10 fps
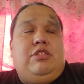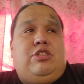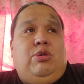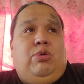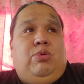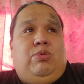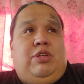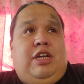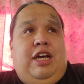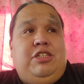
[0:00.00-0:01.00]
So
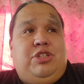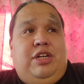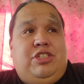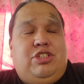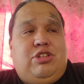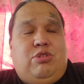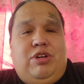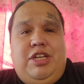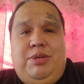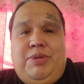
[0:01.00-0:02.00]
the guy's trying to
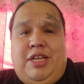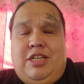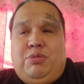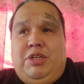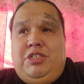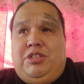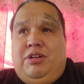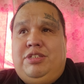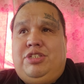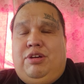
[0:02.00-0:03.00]
scream, and that's when he
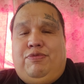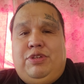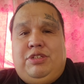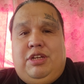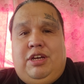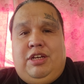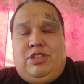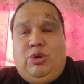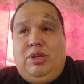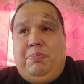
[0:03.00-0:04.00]
started stuffing uh,
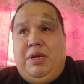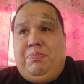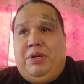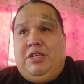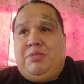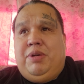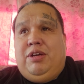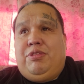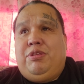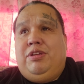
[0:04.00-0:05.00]
toilet paper in his mouth.